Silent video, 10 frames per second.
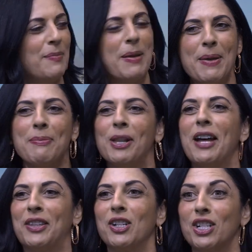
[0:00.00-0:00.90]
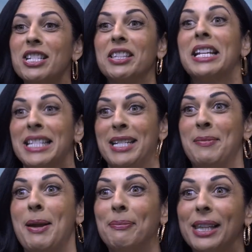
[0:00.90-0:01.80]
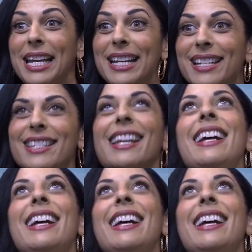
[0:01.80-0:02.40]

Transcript: People out there, just listen to me, please.